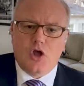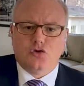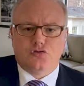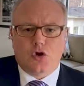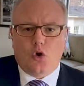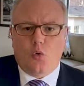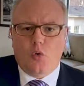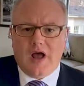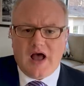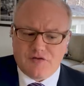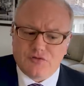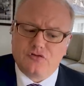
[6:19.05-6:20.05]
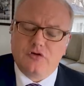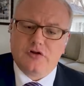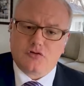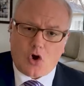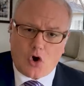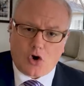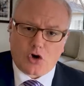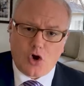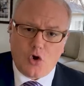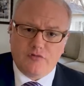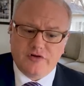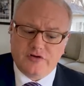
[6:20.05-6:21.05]
So obviously as our
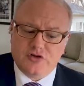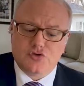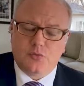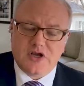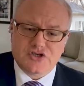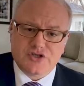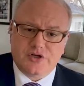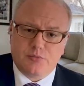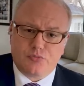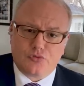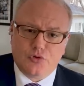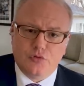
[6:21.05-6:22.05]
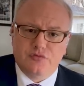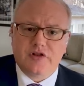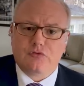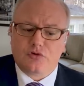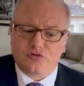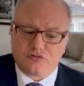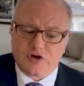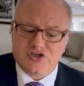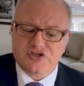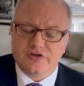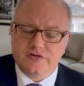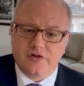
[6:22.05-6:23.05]
COVID situation improves and
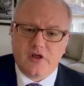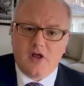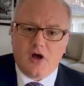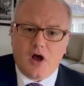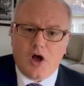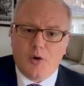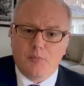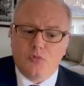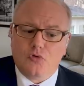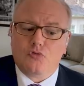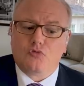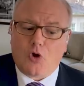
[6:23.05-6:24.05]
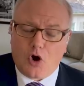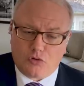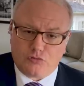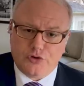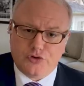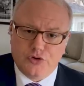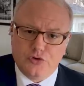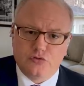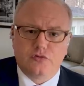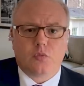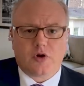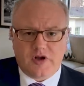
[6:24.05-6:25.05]
restrictions are
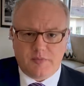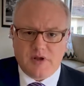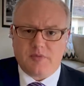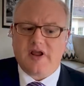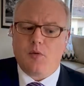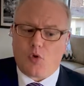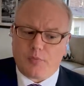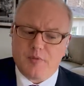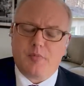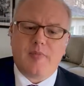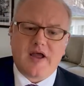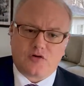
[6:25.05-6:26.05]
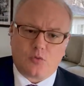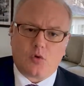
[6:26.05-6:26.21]
reduced, we're going to be able to get more people back to